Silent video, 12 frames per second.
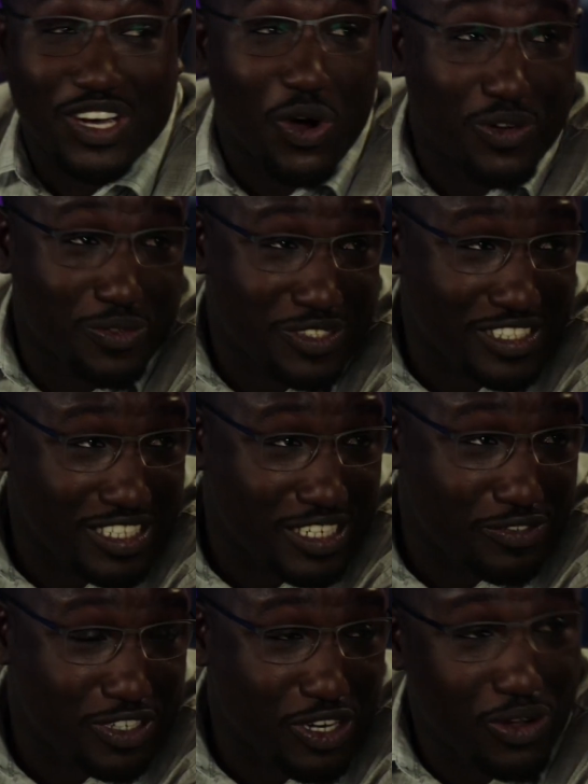Golden
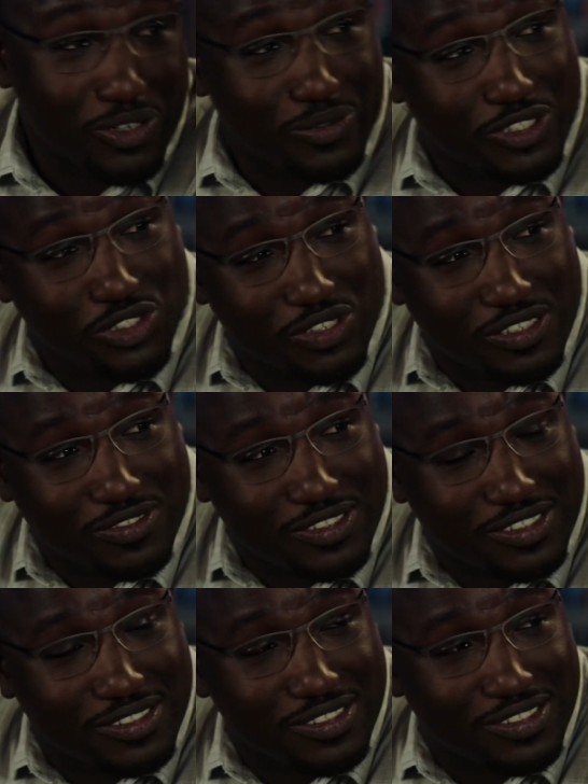receiver, golden retriever.
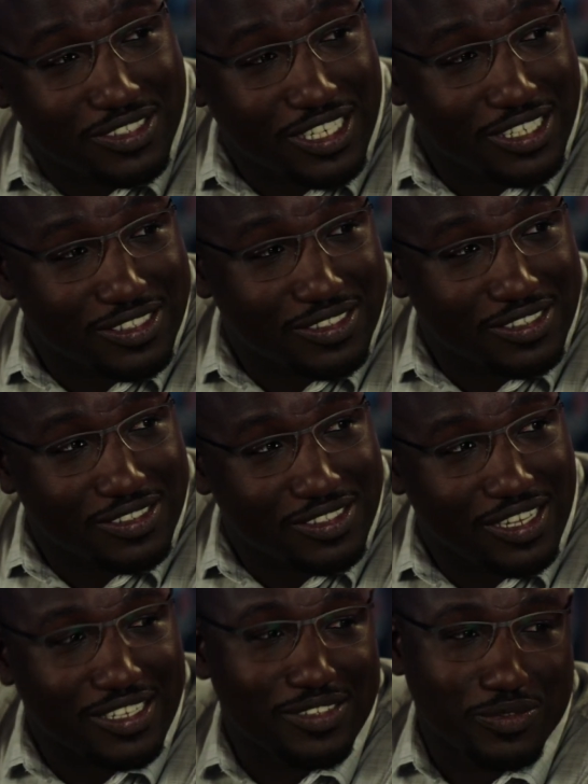Get
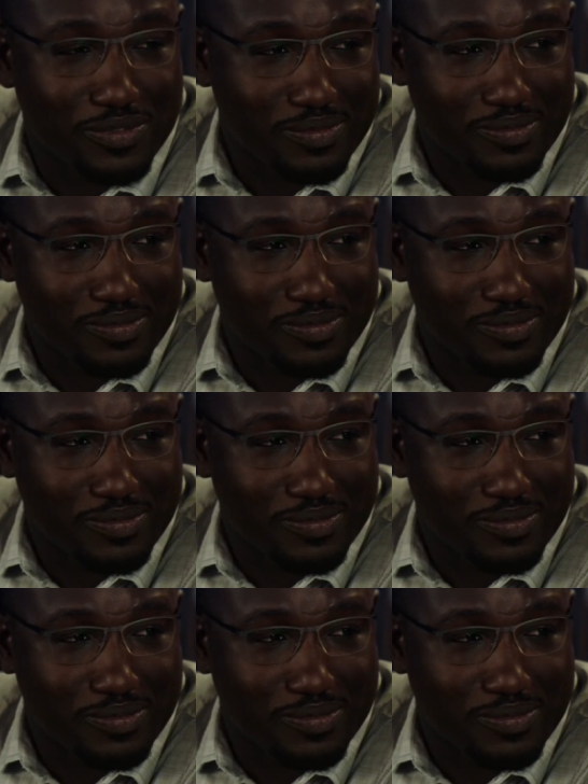it?